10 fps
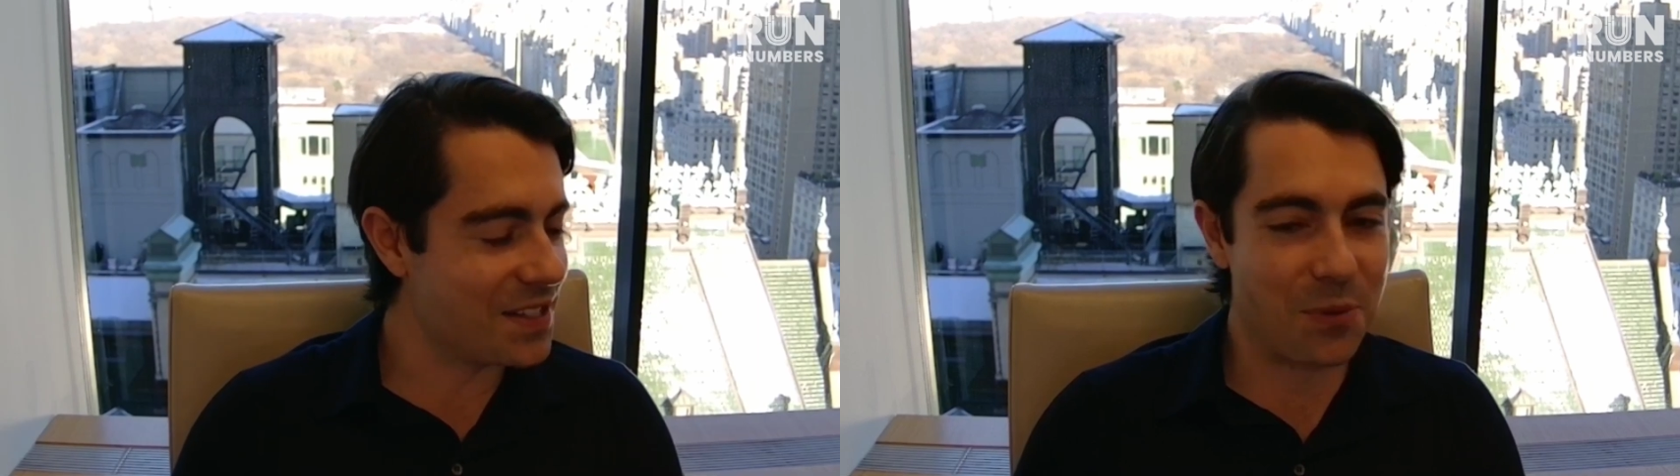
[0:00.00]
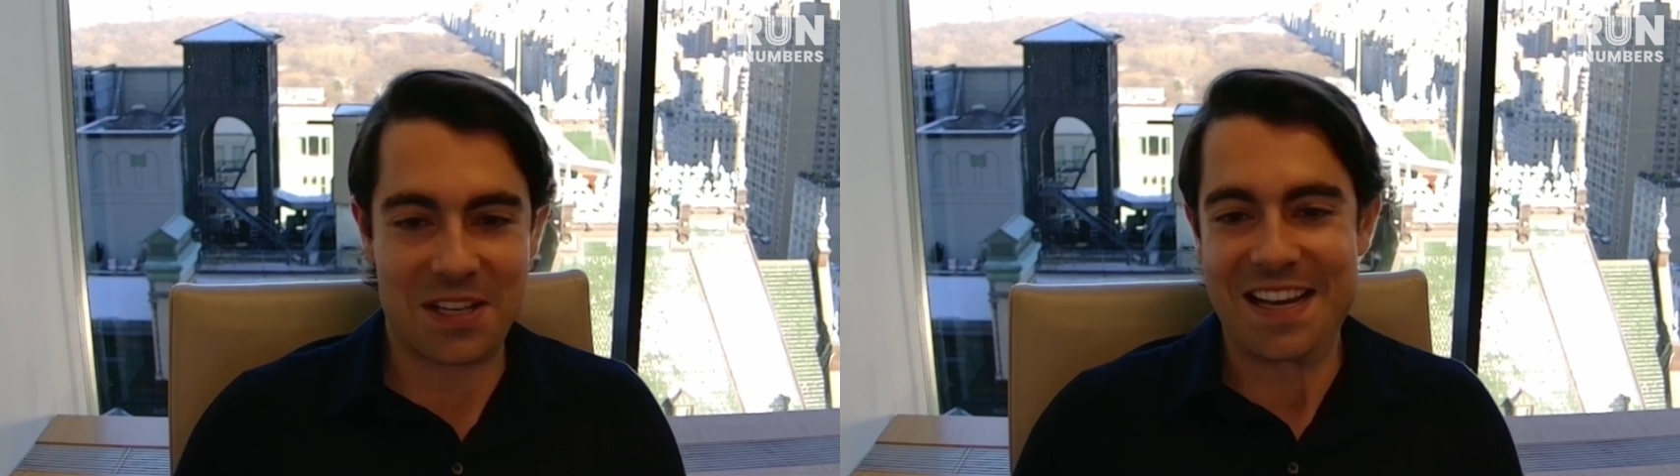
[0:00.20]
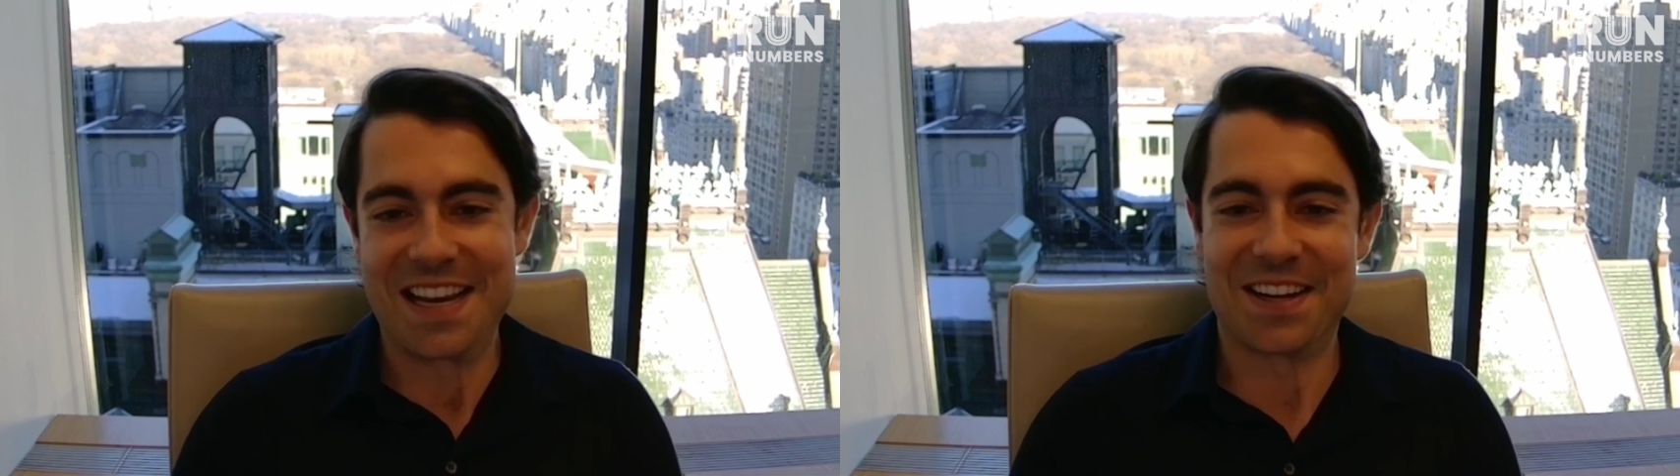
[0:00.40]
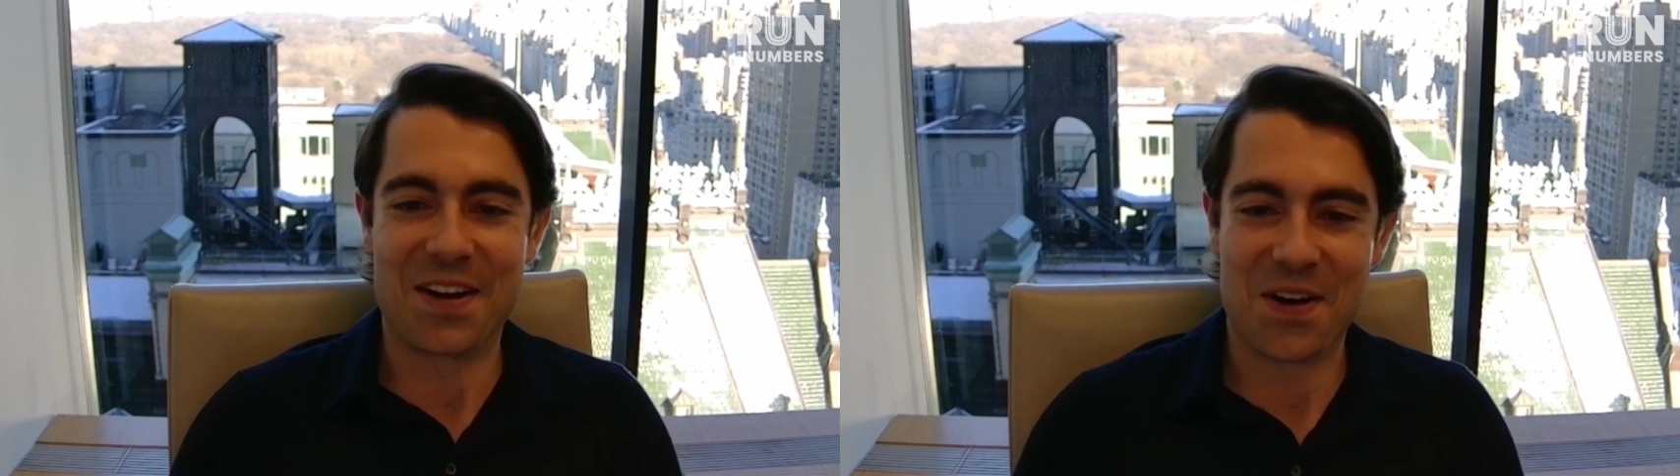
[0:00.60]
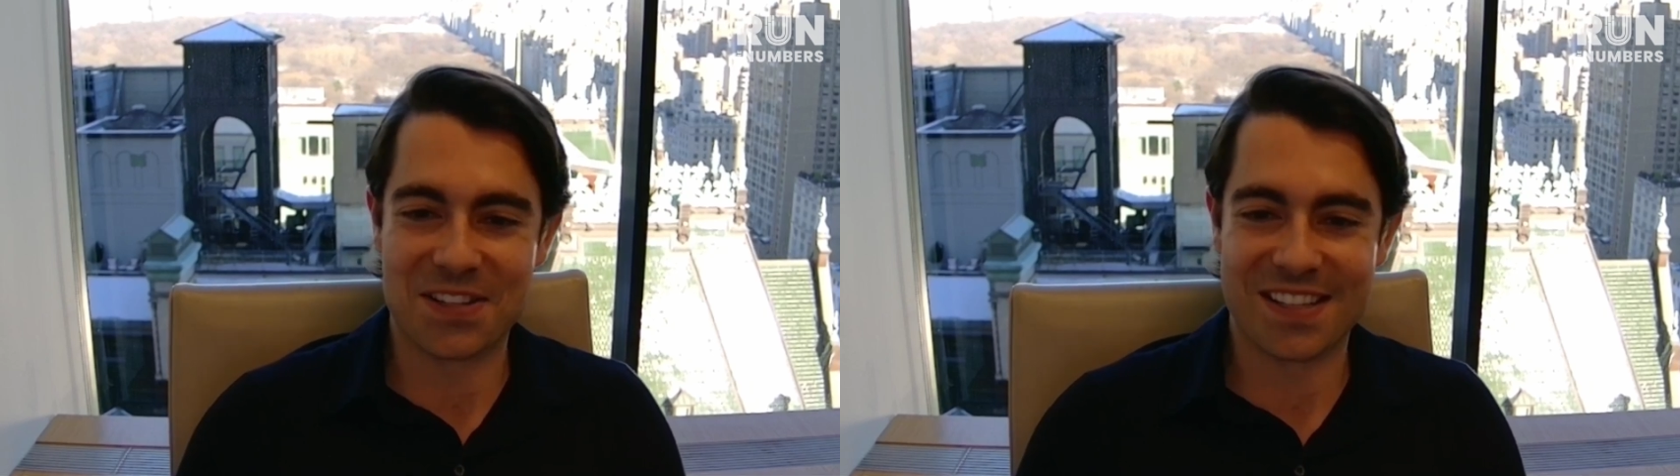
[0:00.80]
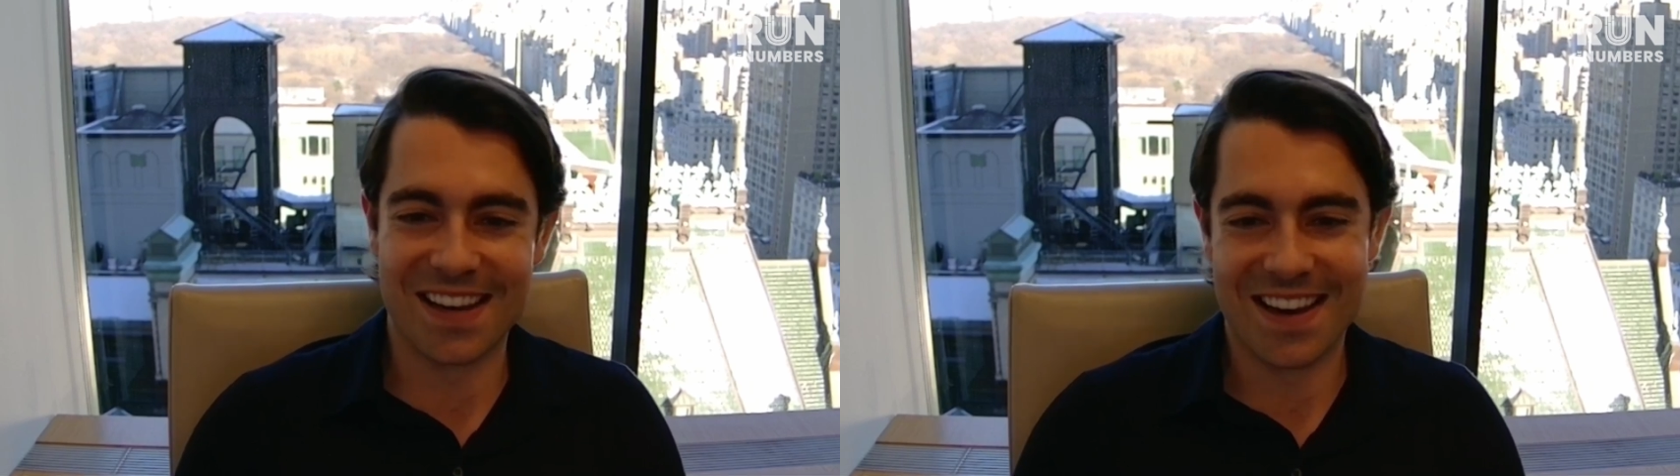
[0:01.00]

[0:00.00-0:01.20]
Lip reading: blessing and a curse